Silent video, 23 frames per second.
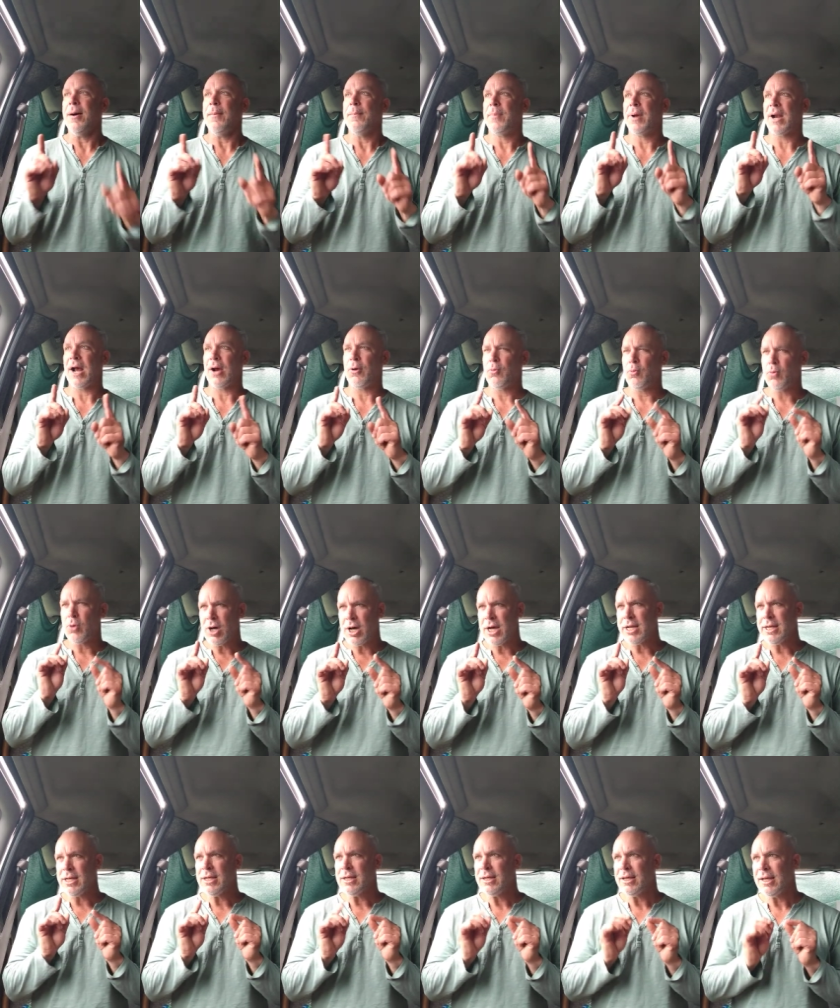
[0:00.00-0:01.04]
but I
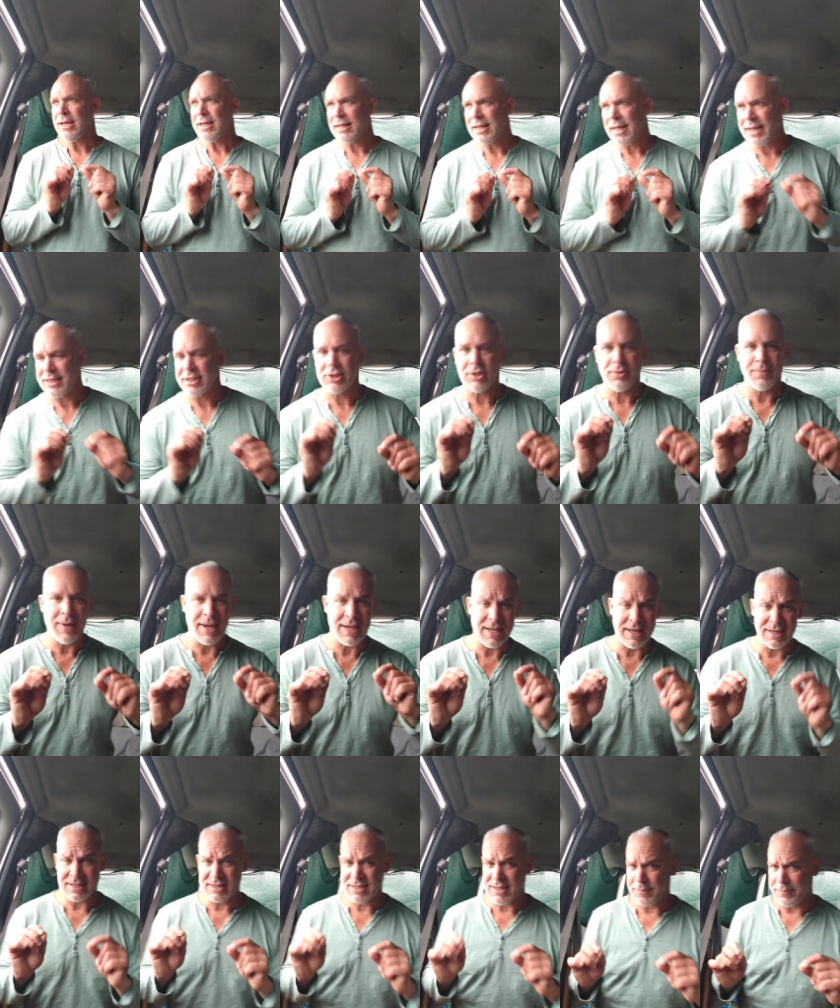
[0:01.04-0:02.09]
would like to make
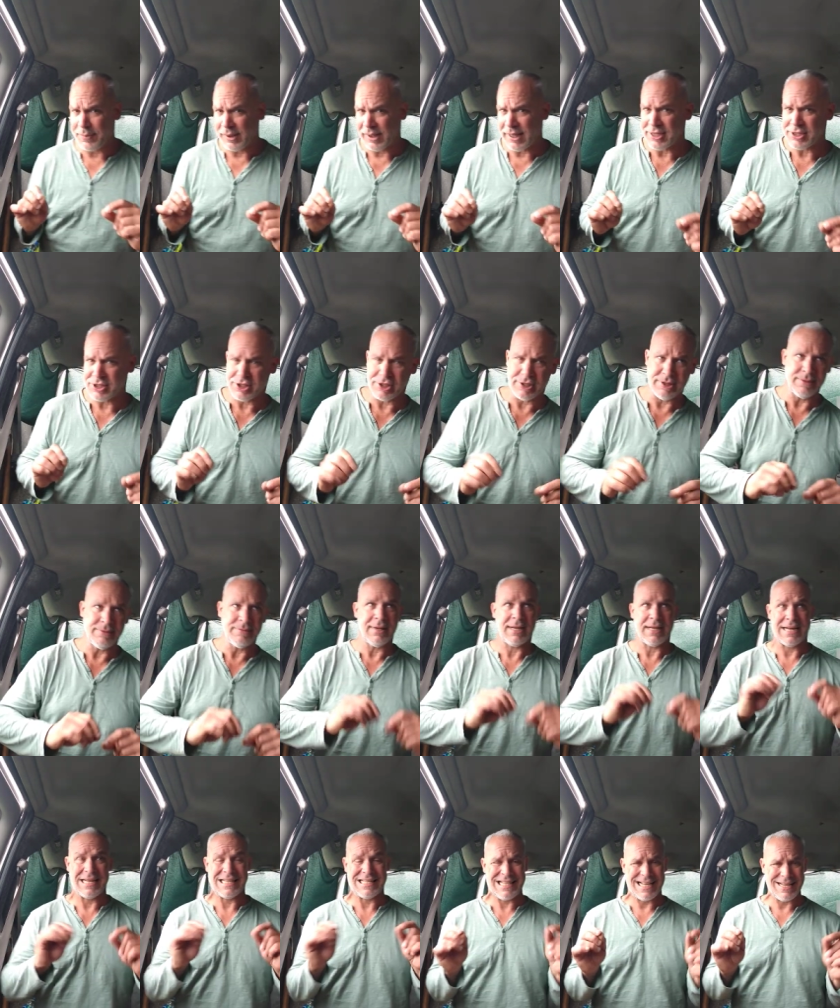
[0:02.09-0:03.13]
a stipulation, an
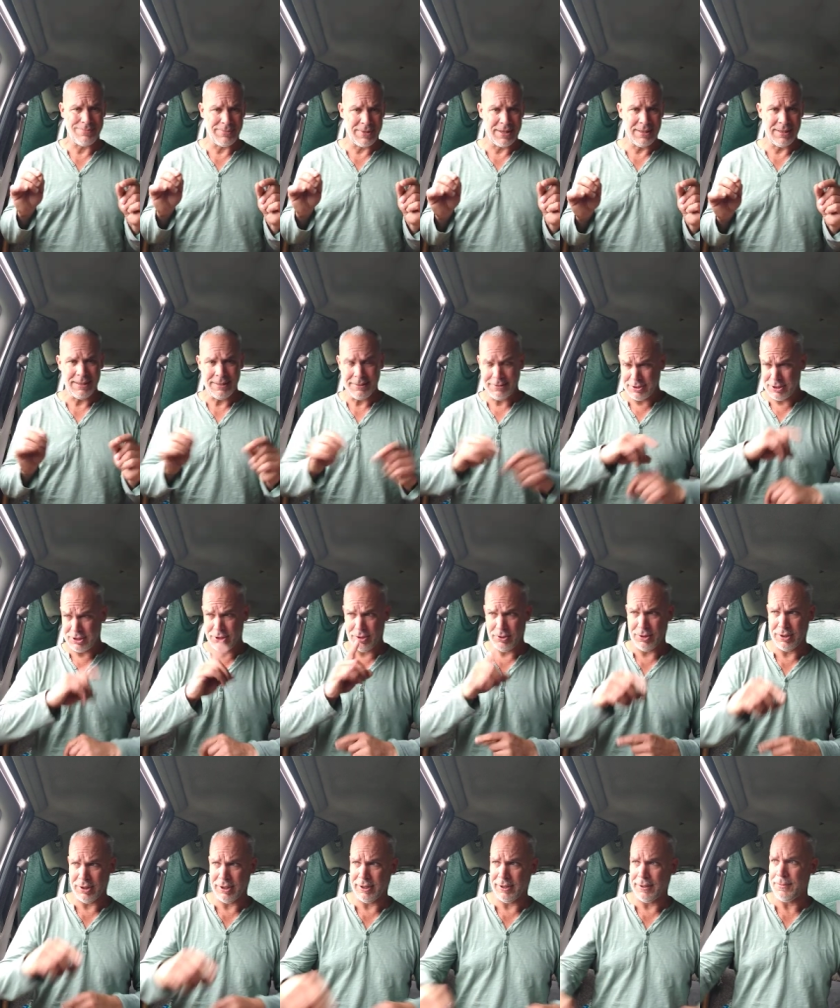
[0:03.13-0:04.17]
addendum to
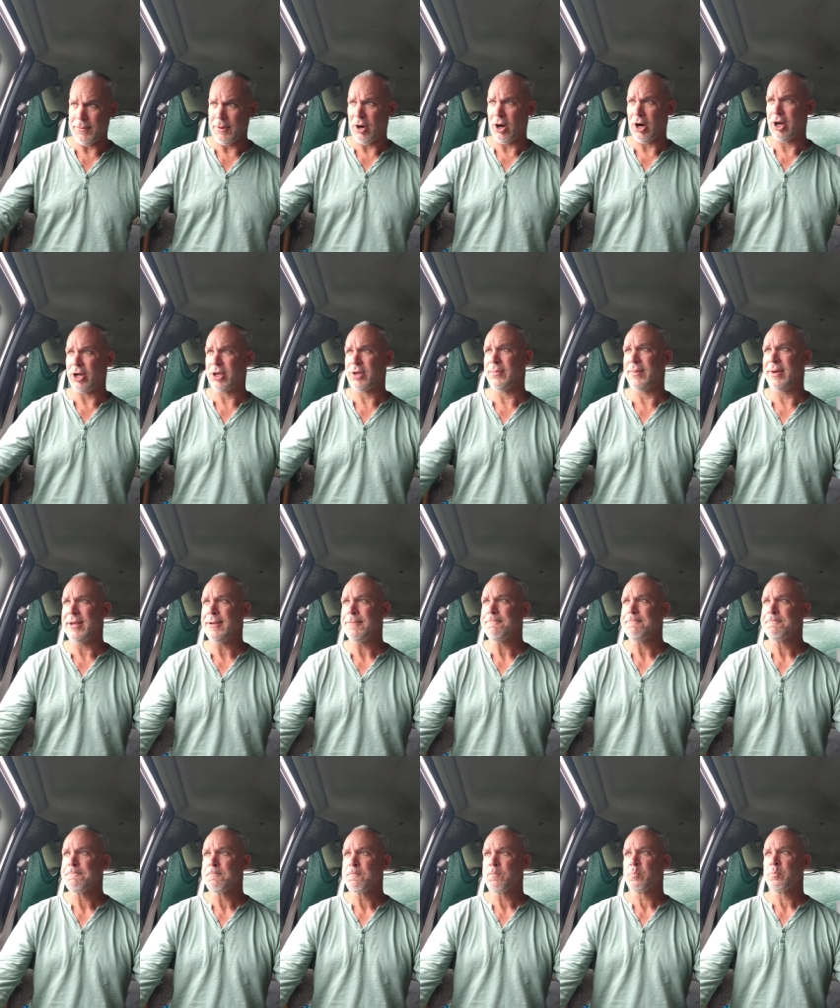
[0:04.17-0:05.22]
her argument
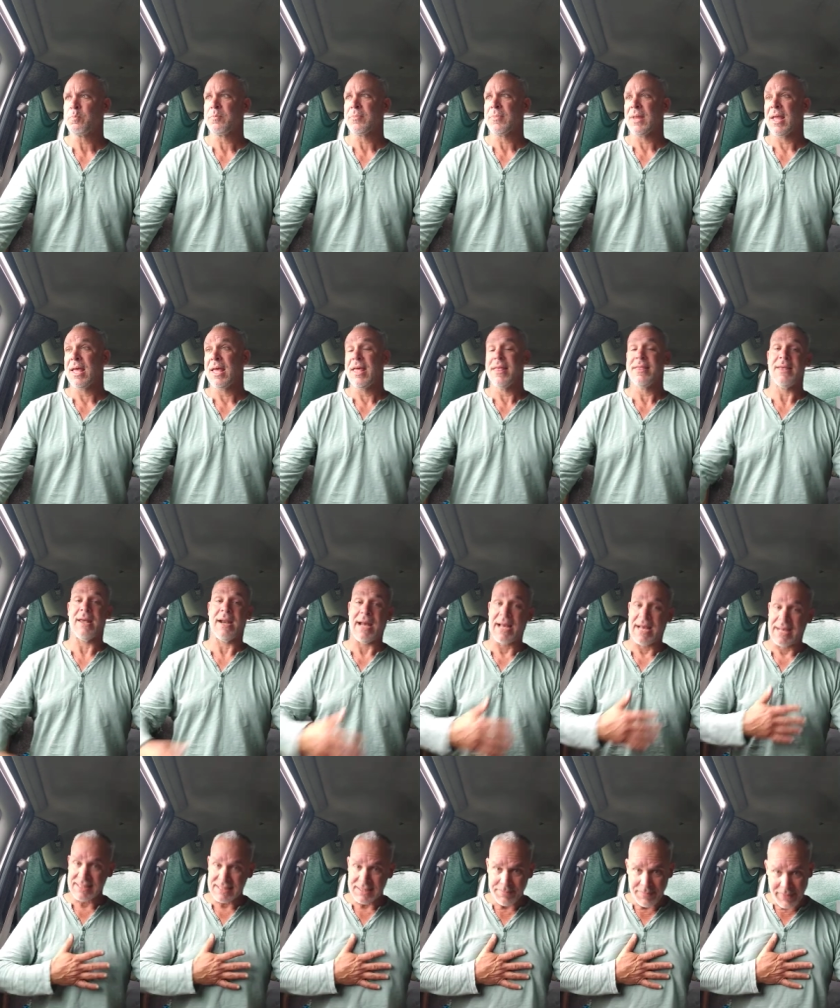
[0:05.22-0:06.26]
that
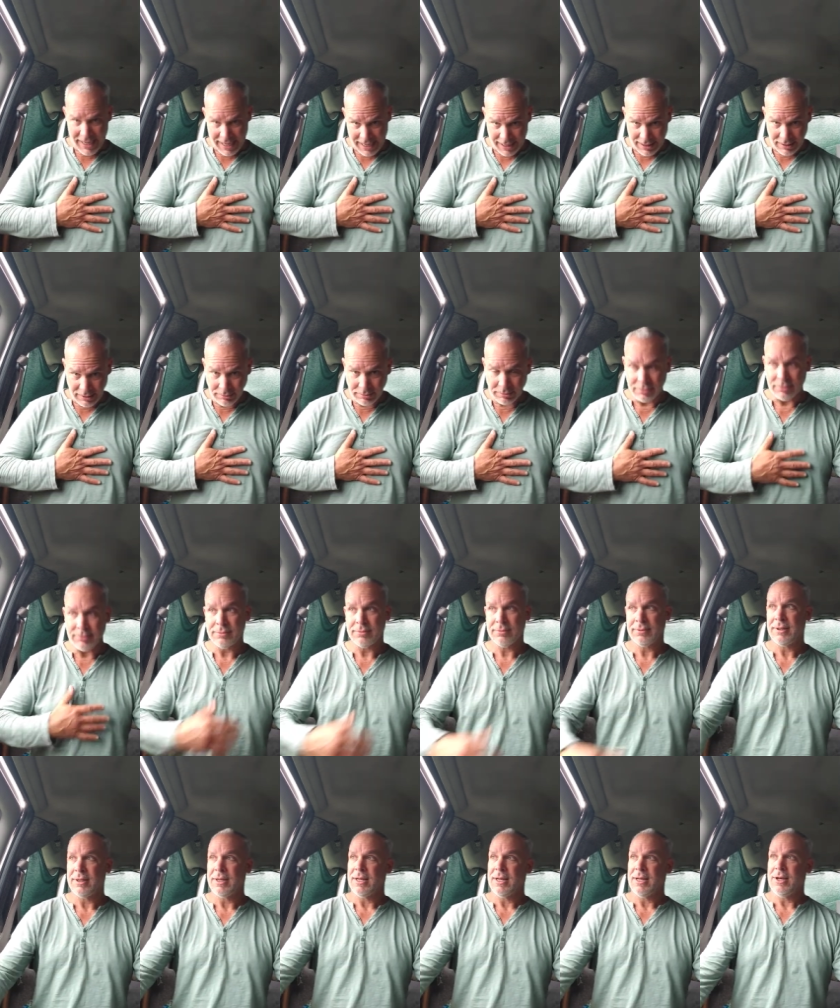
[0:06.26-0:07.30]
as a man
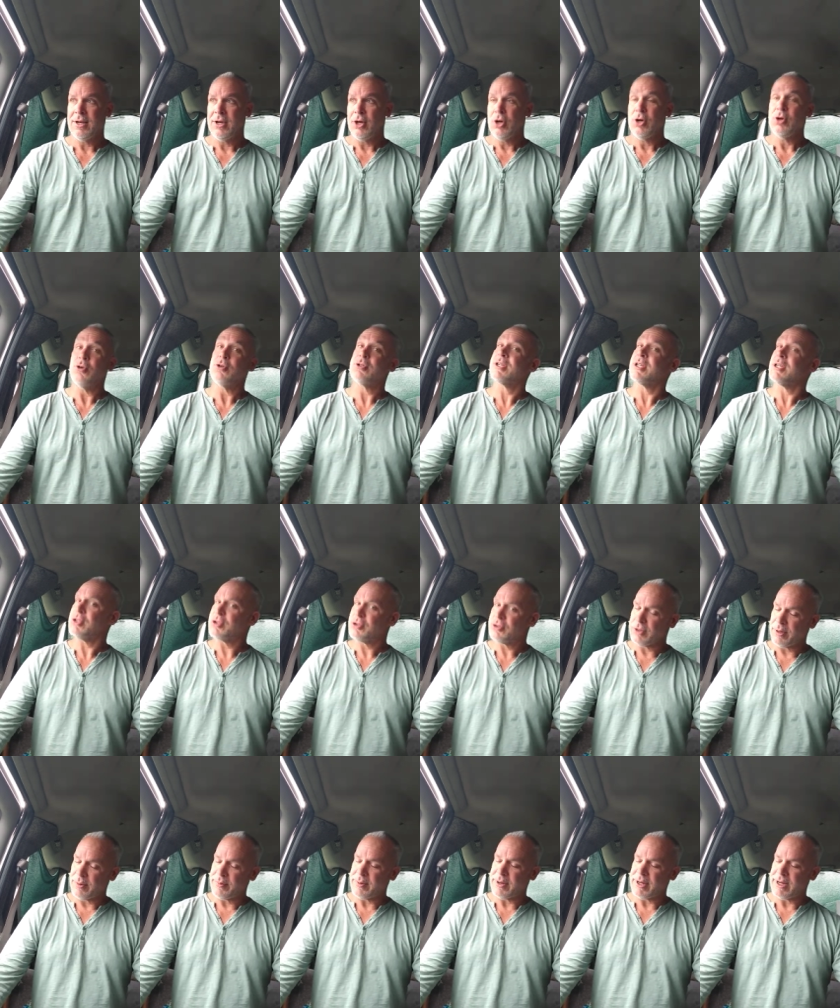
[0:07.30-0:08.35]
who's
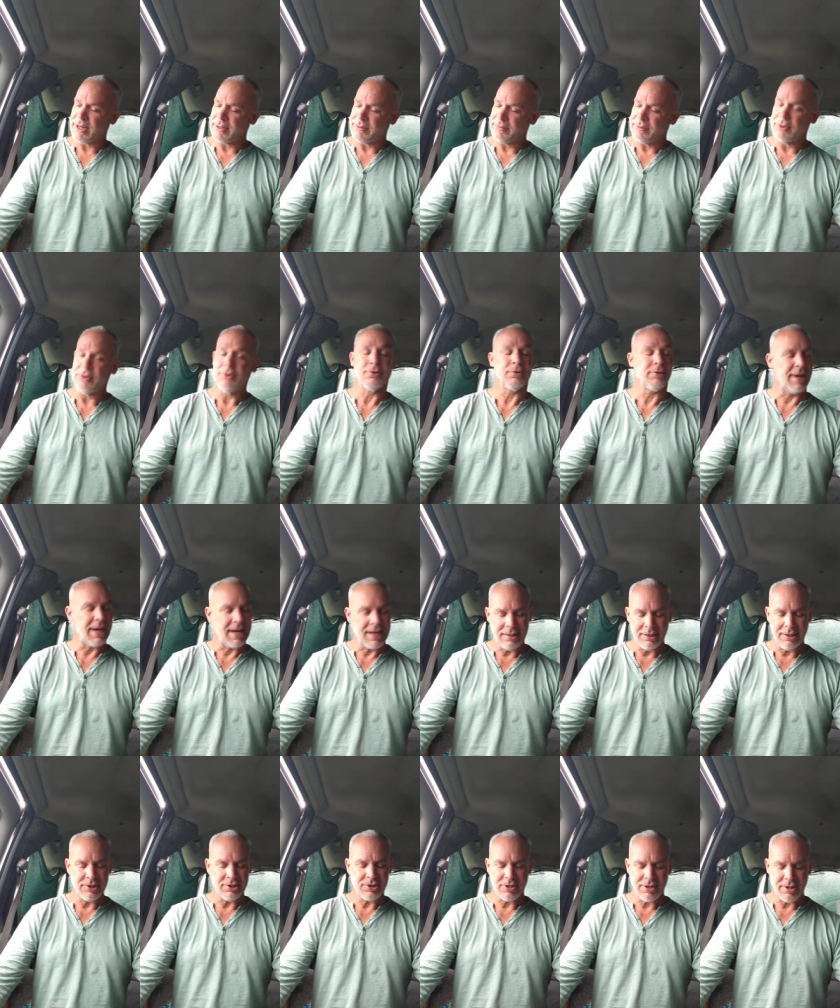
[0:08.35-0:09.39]
contributed
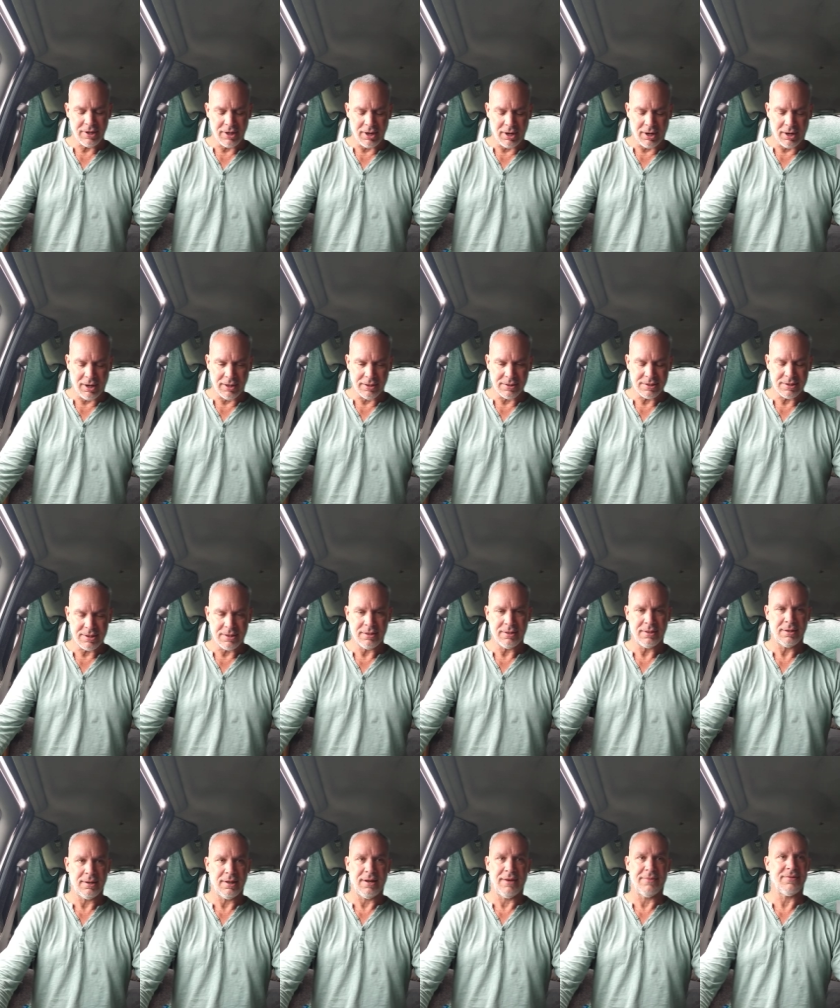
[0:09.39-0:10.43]
greatly to the cause
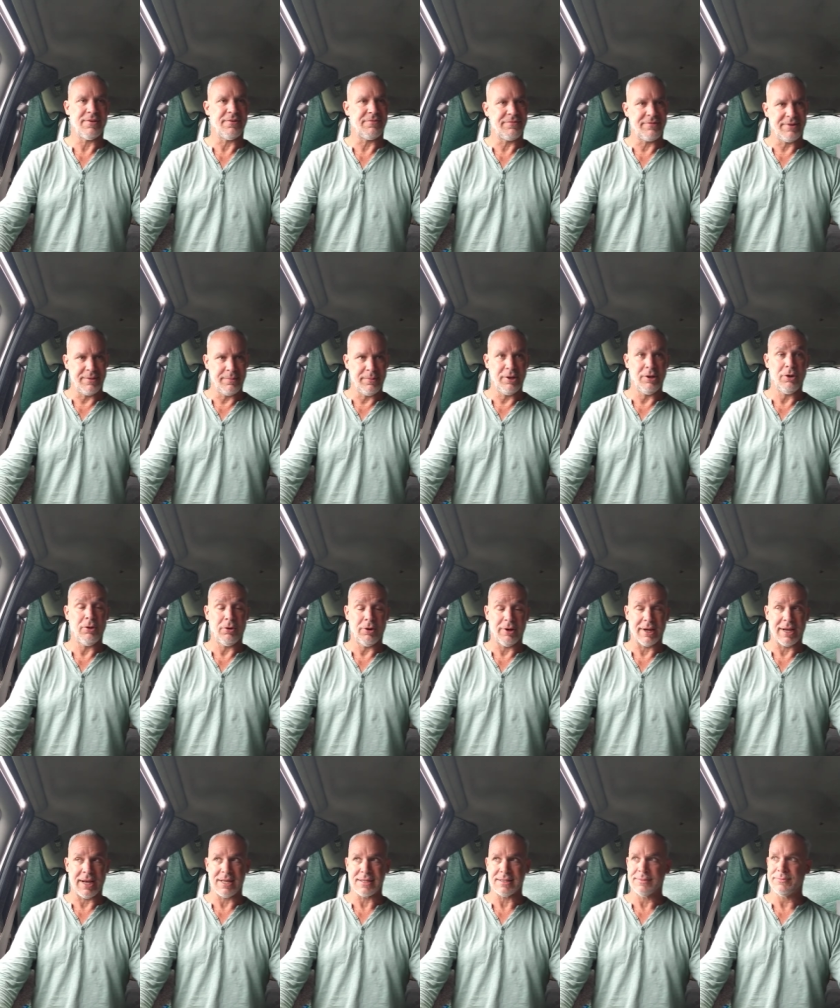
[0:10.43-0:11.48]
of the female
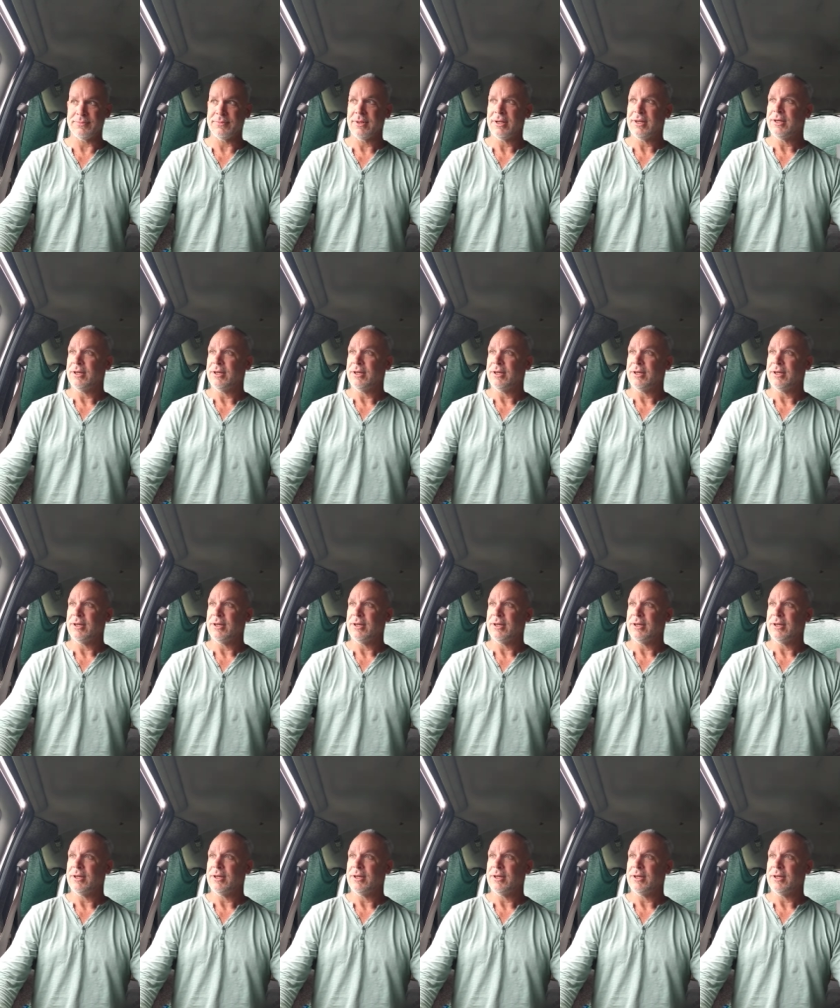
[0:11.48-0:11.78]
orgasm